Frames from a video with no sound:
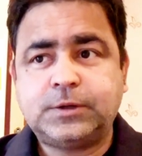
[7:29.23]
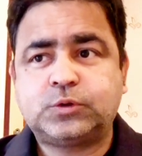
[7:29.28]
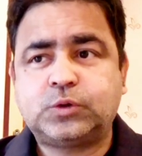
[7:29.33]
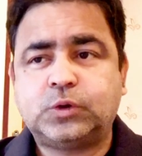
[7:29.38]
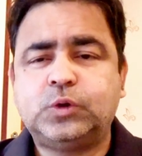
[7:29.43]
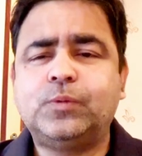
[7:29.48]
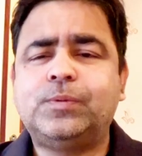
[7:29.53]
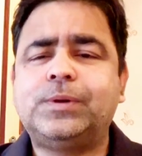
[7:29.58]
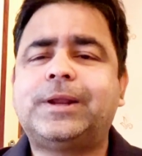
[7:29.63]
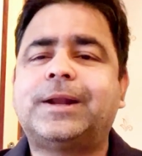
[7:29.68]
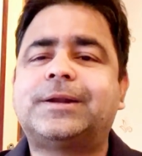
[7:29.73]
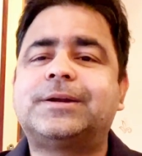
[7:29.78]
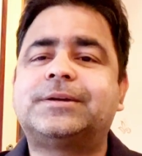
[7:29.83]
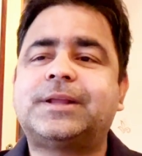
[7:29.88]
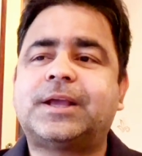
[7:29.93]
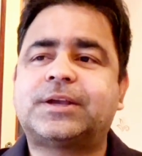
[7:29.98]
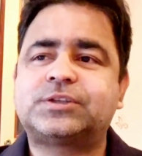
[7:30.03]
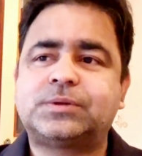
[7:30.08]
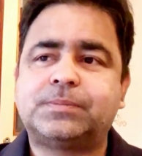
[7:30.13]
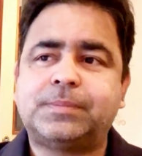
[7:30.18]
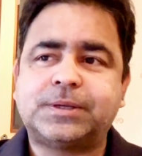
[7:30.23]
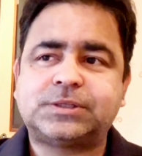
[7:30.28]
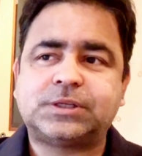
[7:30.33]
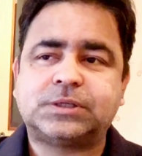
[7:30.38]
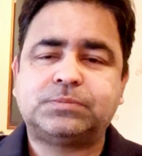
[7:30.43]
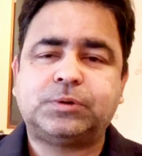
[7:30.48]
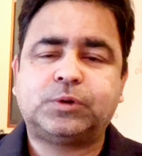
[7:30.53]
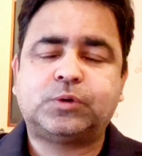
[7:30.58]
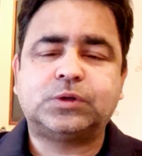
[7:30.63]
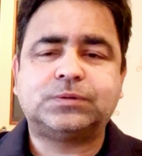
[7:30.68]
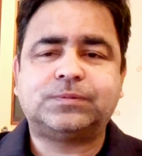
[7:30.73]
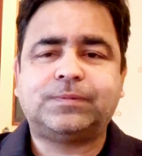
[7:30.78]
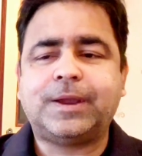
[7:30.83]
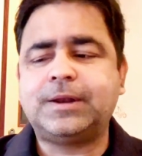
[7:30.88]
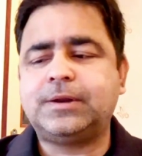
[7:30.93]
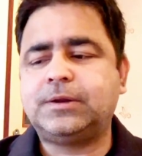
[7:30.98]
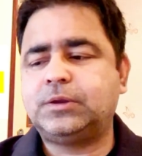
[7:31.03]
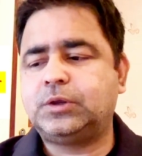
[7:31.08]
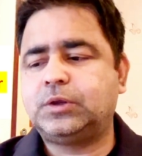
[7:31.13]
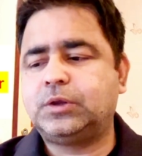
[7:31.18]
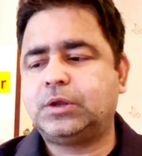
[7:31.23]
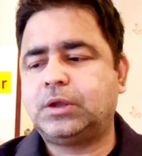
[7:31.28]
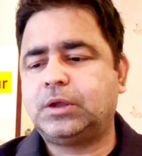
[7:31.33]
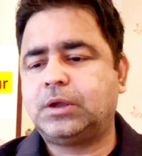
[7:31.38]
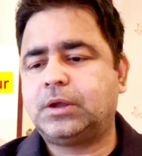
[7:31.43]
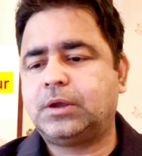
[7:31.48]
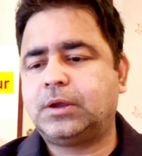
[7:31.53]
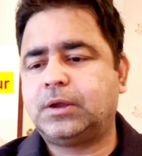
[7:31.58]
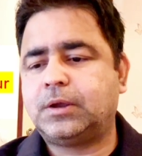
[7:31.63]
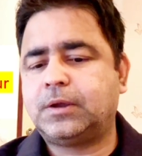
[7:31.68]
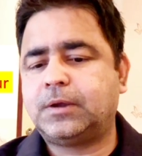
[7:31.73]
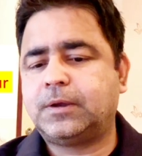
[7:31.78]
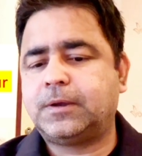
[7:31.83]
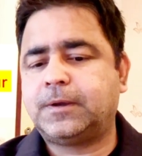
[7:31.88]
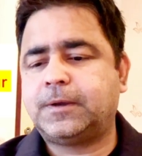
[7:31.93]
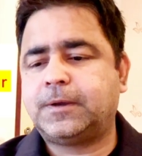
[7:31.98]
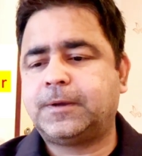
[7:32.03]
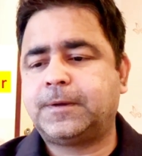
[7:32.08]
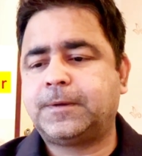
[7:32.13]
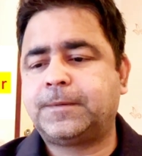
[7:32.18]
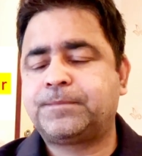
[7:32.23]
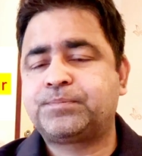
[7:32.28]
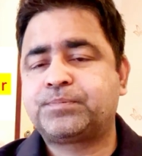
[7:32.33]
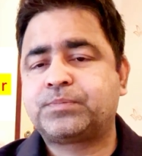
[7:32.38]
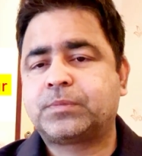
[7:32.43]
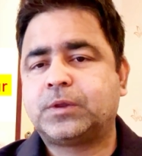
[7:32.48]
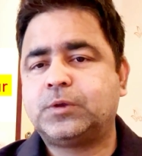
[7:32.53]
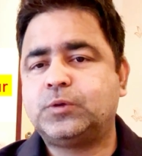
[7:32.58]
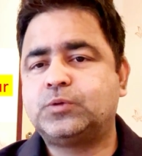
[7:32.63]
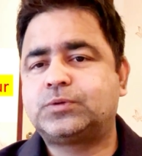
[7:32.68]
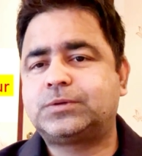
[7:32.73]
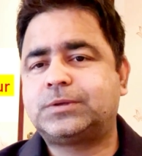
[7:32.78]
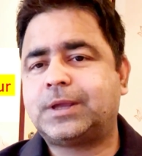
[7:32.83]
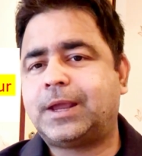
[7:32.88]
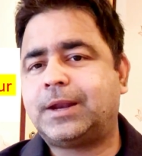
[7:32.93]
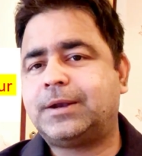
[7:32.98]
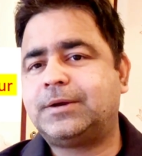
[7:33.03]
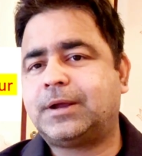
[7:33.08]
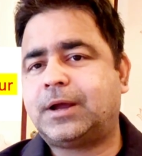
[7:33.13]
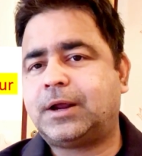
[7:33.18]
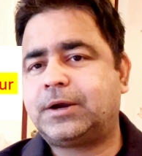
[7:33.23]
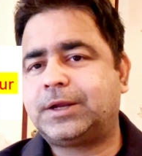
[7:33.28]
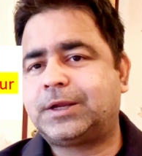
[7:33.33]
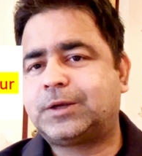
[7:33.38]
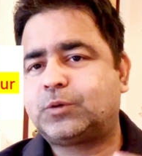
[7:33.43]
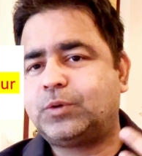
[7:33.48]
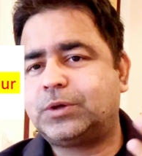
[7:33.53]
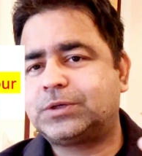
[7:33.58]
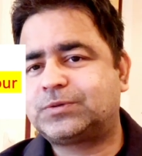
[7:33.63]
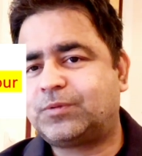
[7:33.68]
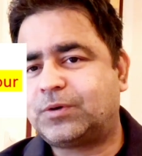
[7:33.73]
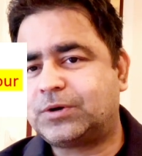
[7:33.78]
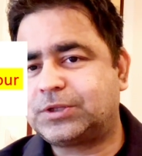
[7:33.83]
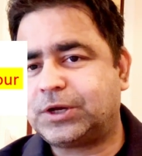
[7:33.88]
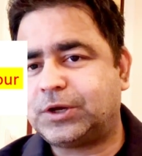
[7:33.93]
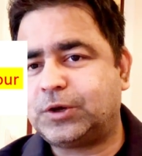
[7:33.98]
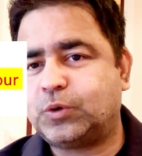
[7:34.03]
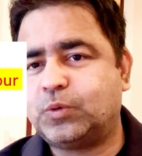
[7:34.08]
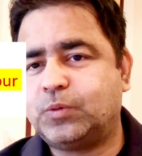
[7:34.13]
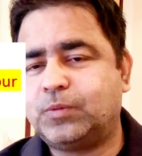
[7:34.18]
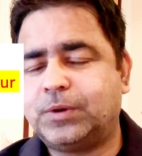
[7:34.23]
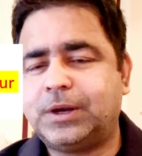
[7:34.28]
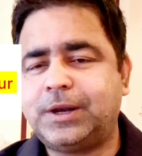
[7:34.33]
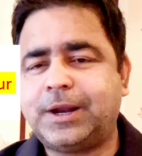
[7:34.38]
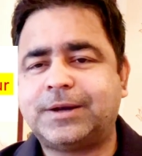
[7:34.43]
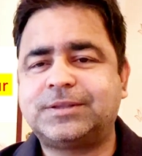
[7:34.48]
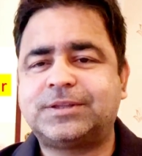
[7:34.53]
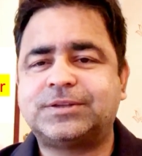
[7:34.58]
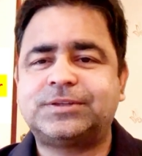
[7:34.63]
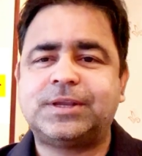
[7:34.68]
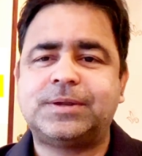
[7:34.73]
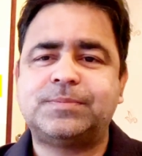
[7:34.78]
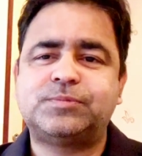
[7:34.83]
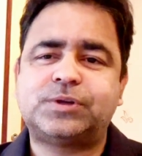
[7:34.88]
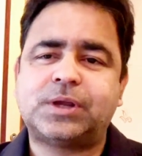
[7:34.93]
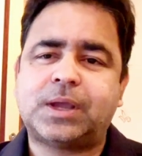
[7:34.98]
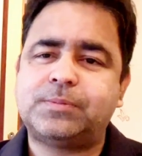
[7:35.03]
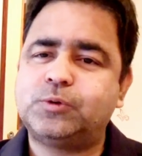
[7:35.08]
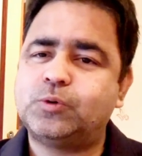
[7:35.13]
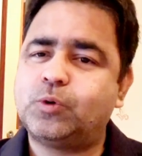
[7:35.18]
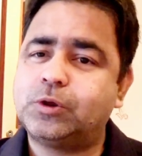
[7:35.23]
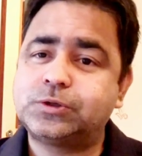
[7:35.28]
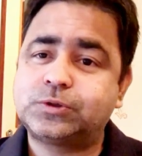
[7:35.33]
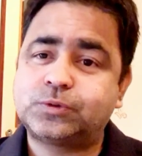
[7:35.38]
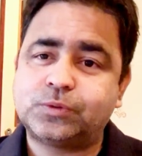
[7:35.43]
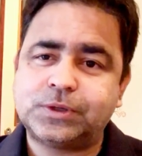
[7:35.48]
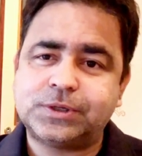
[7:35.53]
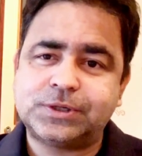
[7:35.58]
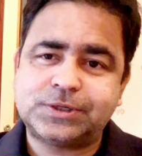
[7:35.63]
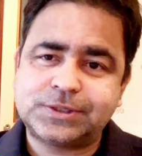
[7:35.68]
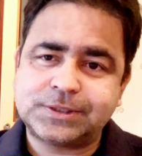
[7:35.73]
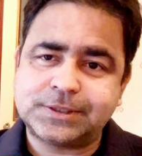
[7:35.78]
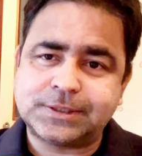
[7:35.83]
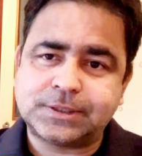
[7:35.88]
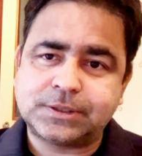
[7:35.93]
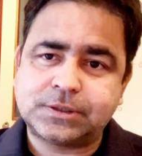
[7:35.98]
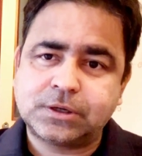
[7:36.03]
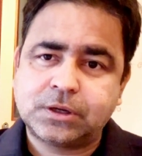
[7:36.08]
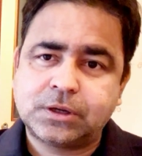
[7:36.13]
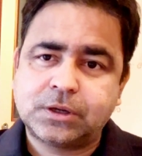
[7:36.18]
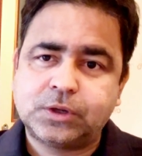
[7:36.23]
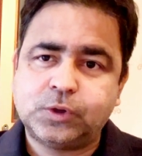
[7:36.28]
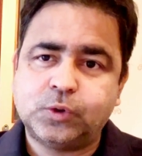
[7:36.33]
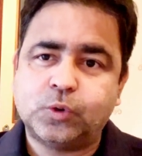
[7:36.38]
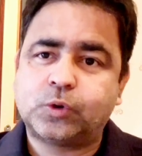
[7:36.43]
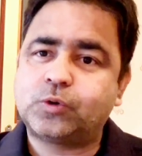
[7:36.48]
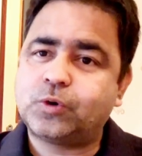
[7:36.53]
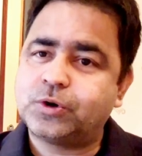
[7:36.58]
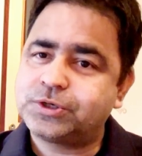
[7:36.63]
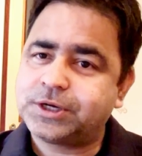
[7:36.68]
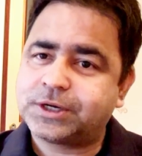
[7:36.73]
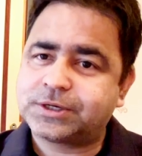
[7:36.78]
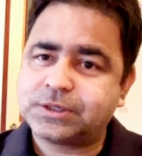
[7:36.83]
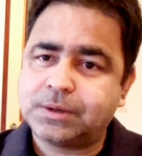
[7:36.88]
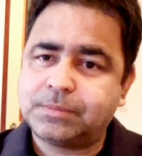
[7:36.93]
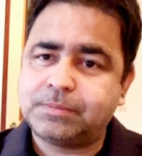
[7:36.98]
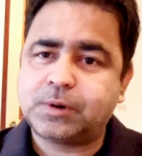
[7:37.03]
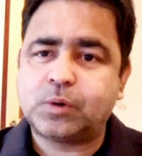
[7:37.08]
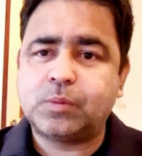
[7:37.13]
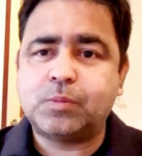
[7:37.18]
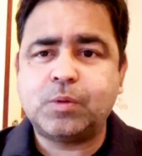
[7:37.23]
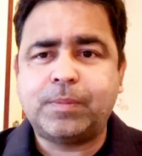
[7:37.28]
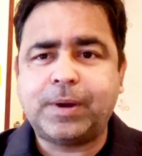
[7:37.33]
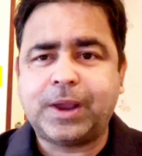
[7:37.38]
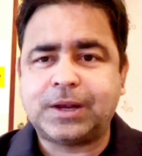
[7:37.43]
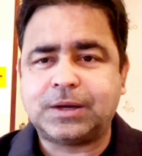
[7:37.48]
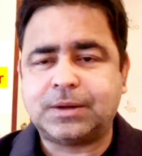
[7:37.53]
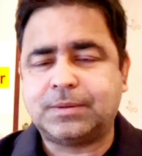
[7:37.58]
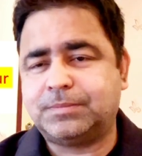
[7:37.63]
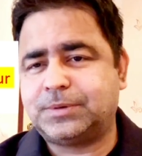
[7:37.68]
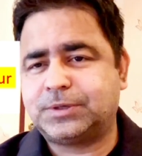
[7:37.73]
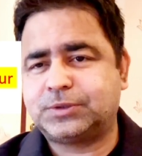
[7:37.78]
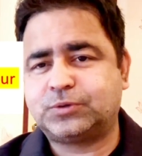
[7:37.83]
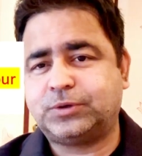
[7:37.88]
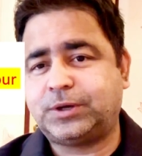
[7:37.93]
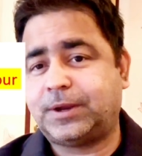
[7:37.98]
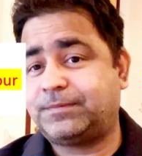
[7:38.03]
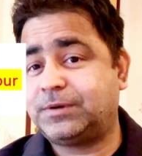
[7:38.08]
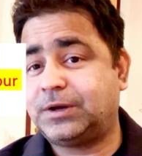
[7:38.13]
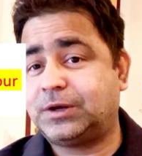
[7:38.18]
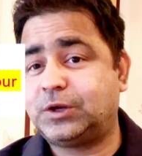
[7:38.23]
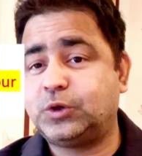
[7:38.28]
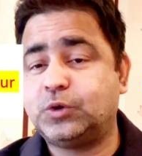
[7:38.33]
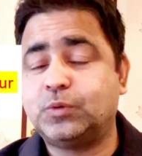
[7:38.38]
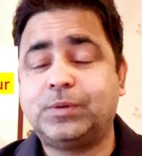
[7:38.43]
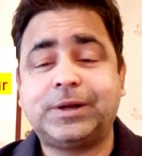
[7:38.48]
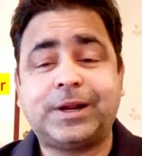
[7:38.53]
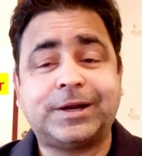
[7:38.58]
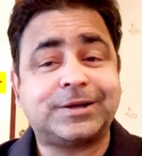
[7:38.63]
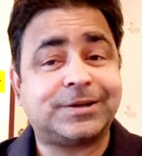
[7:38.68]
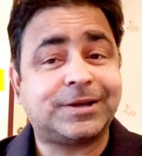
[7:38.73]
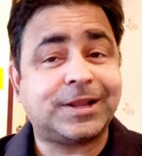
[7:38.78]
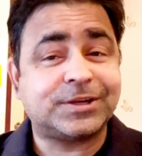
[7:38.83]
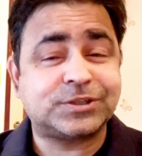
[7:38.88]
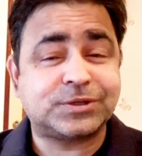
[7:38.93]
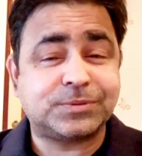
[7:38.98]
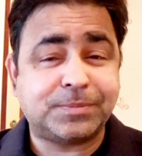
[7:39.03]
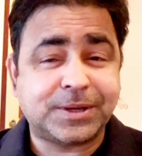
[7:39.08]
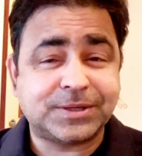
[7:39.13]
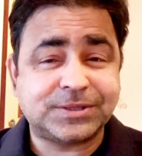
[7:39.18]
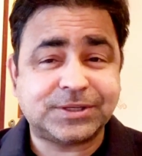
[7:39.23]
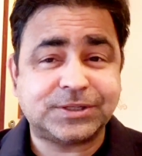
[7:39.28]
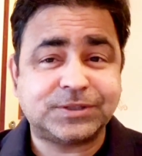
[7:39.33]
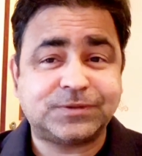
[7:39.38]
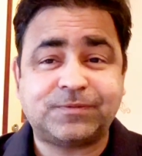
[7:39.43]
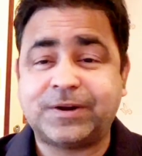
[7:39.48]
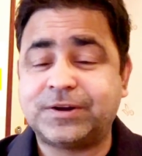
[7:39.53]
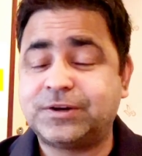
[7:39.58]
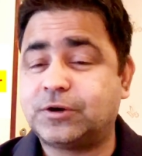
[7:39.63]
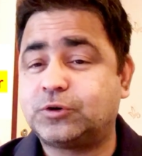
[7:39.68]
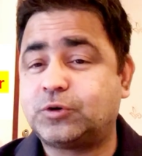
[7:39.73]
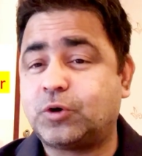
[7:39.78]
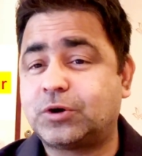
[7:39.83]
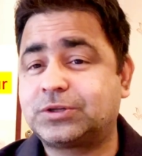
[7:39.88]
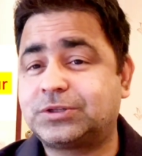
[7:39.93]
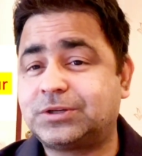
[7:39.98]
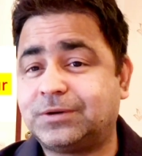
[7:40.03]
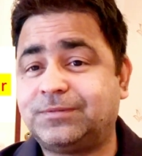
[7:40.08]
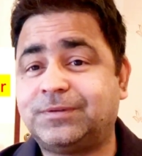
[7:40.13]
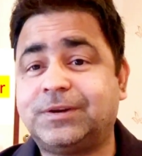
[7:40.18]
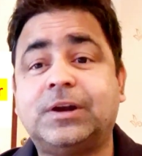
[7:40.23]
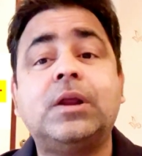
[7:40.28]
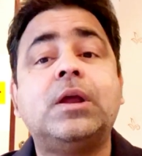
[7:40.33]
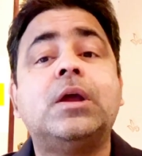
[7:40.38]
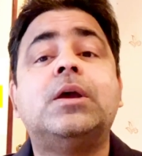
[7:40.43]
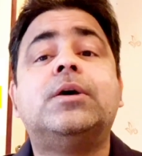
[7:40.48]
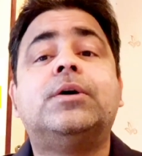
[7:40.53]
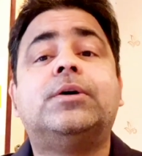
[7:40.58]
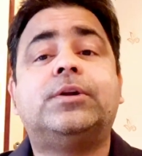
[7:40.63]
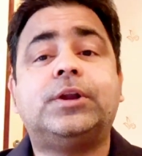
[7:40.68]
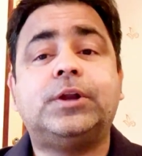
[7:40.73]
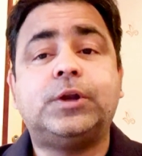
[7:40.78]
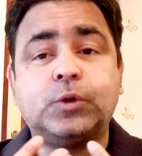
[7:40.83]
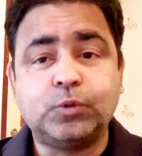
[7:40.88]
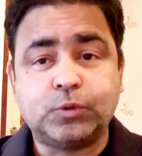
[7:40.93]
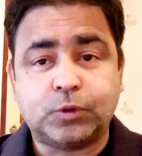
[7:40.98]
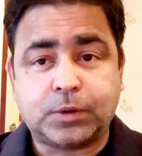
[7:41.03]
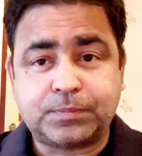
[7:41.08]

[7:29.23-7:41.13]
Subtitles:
So you will get a text message, because when you send a request for the renewal, at the same time you also entered your contact number or mobile number. So definitely you will get a text message when the doctor will renew your